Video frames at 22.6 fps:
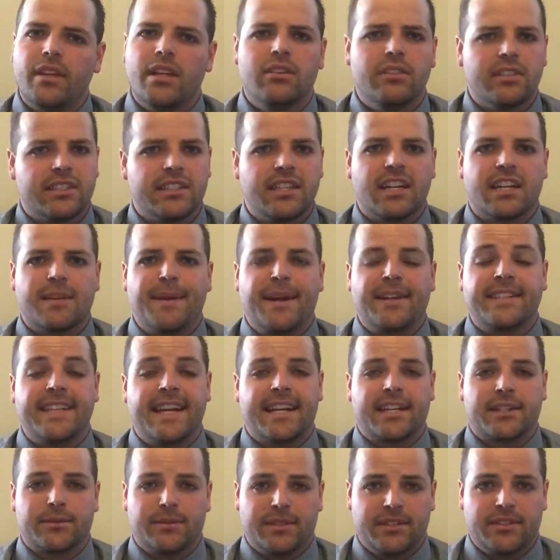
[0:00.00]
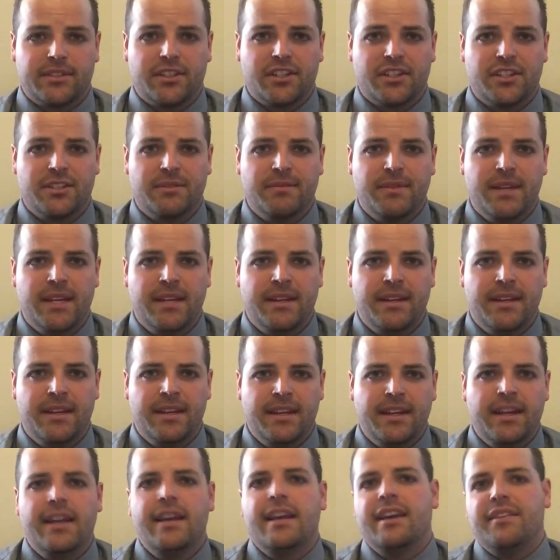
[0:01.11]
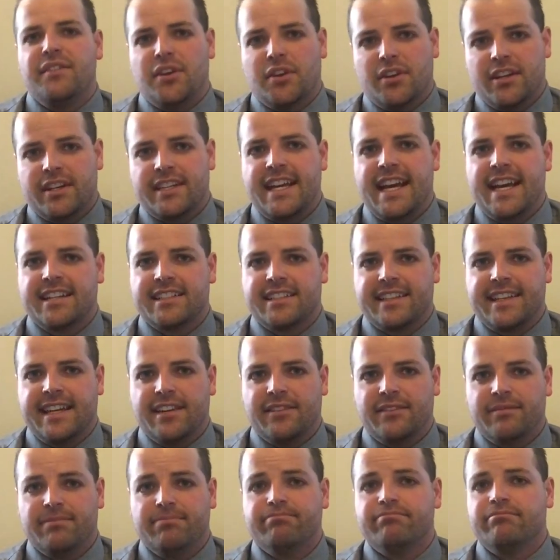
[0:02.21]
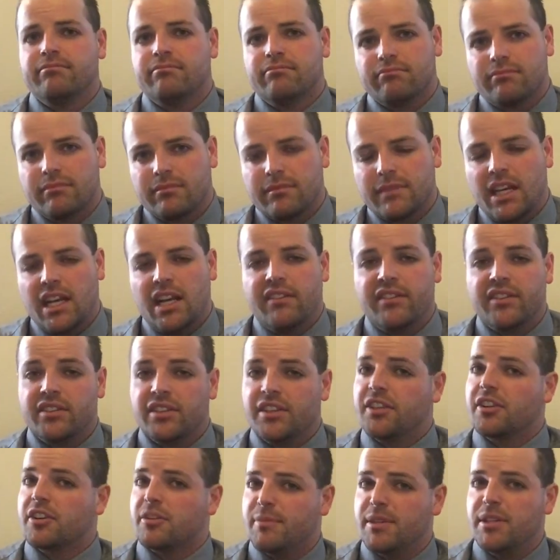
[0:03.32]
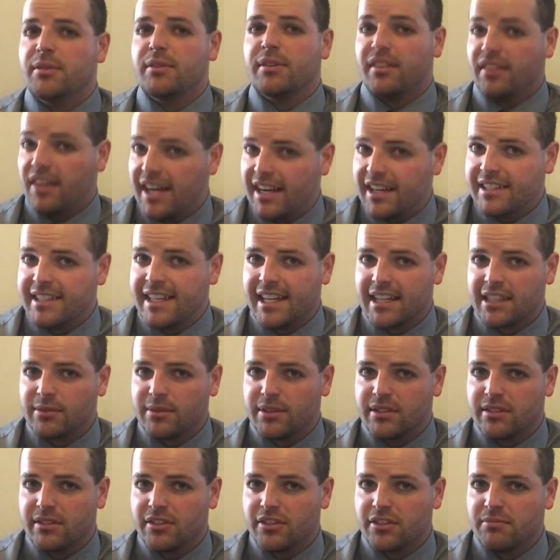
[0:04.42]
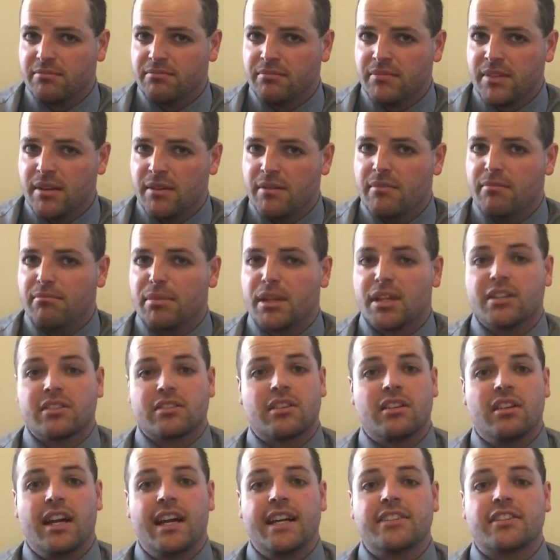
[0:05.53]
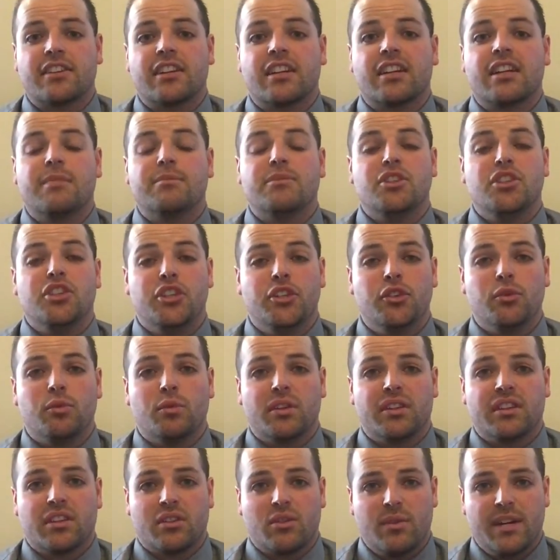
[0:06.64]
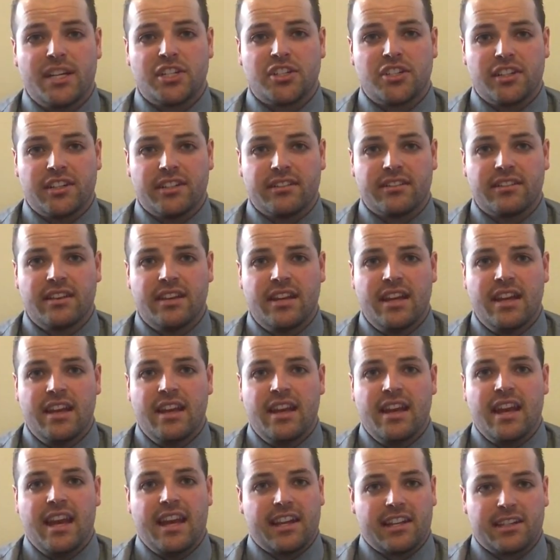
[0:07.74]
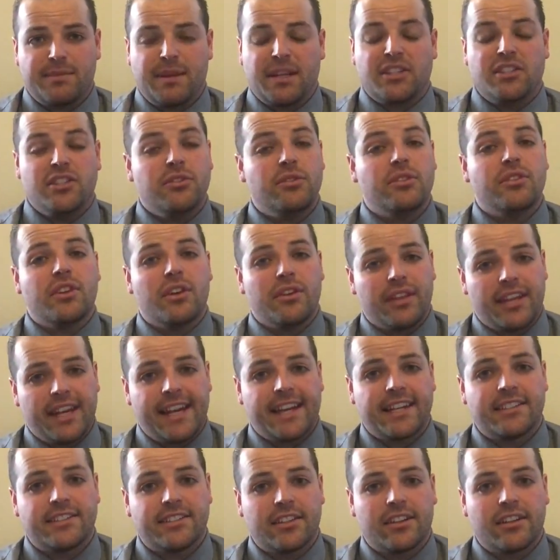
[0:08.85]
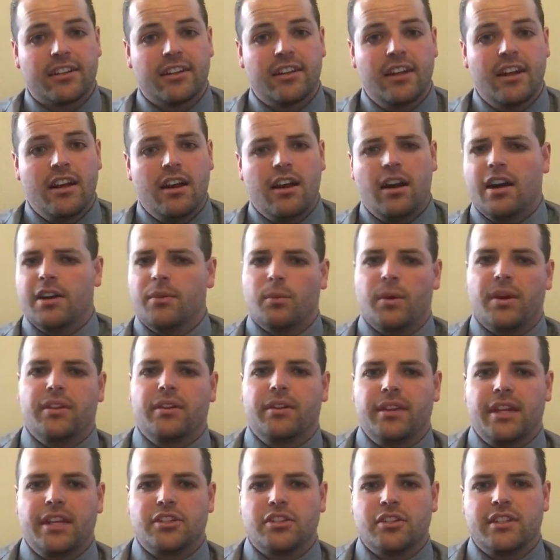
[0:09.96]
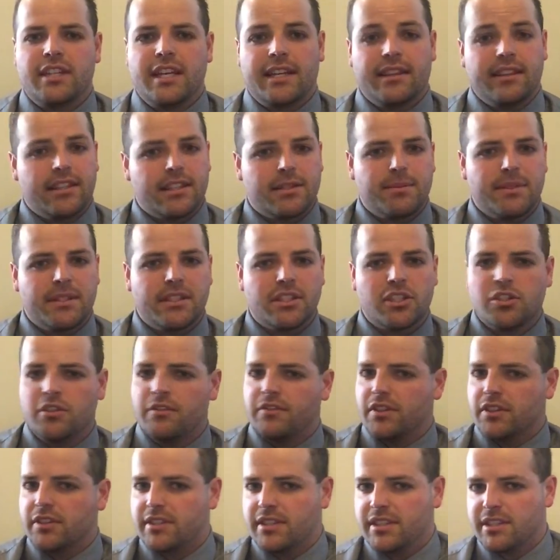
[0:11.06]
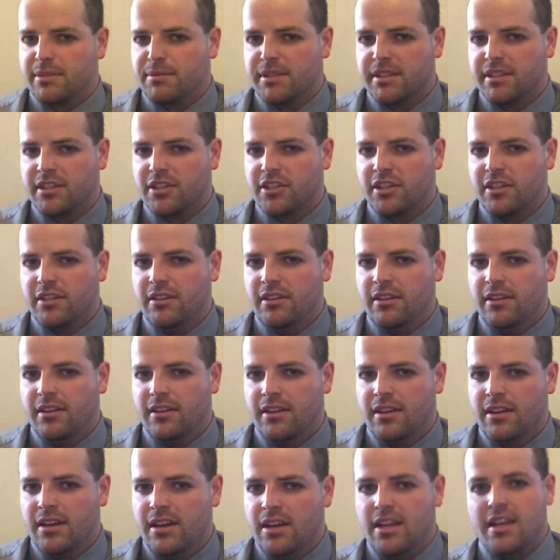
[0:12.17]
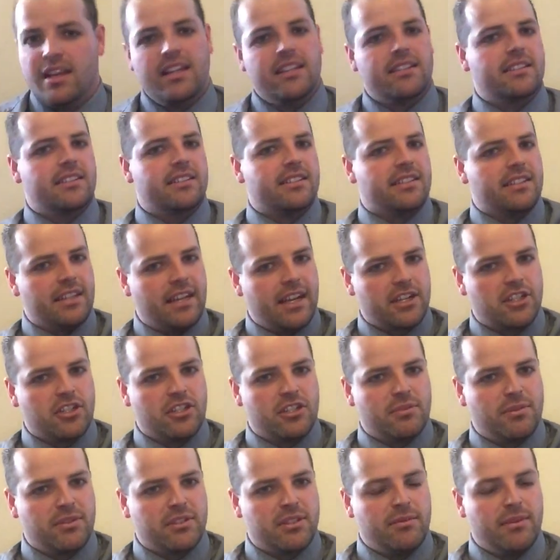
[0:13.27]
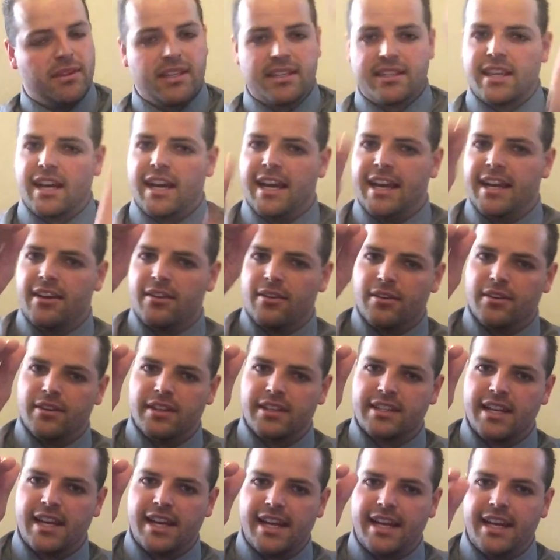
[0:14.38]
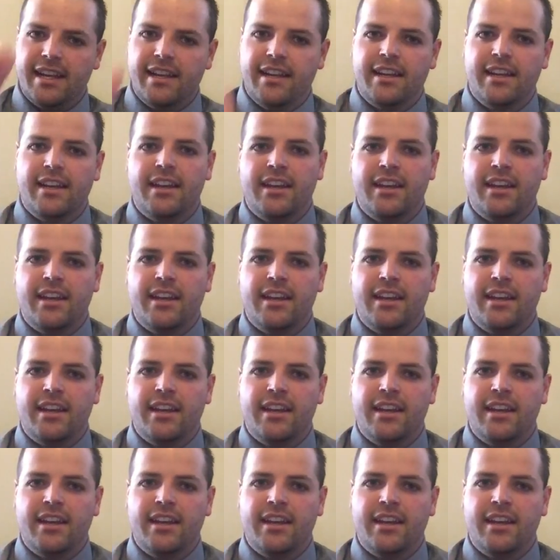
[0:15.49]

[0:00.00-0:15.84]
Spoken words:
let's talk about tax research. If you're a tax accountant, obviously you're going to be doing a lot of tax research because clients are going to come to you with the questions and expect you to know the answer on whether they should take this position versus this position. Is this deduction supposed to be this high or this high?